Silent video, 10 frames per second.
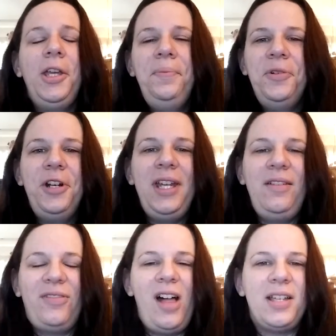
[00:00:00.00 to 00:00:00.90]
Good
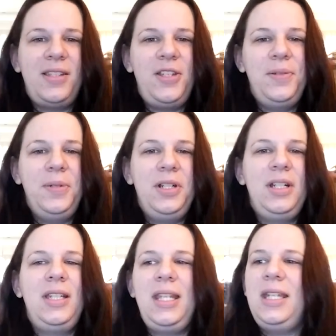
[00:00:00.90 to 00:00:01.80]
morning,
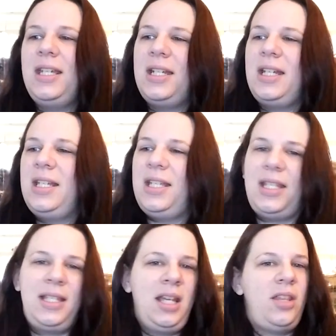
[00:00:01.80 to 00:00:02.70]
Flosstubers. It
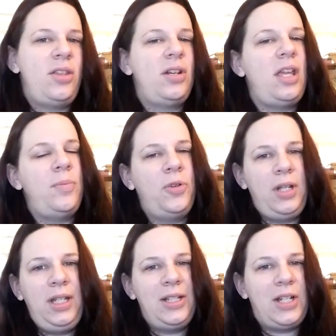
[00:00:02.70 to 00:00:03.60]
is 9:30 in the
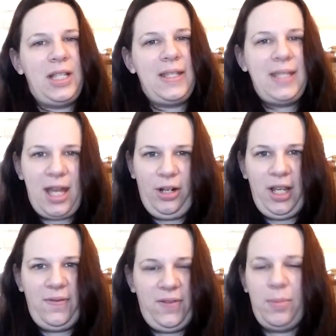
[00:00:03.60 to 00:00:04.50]
morning on
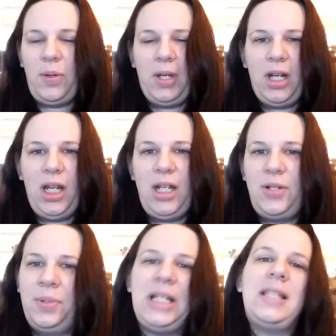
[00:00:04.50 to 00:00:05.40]
Saturday, February
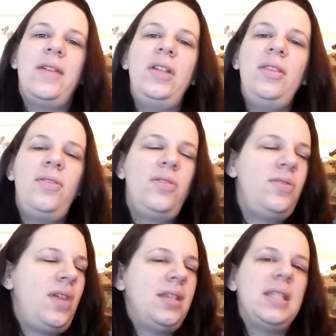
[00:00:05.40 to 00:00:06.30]
27th,
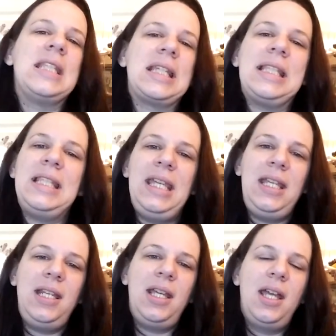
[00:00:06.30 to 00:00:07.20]

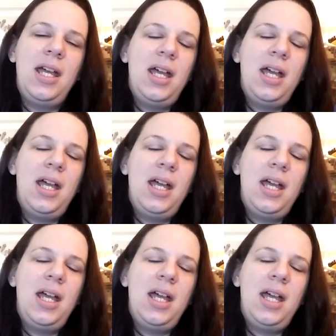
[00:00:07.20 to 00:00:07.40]
2016.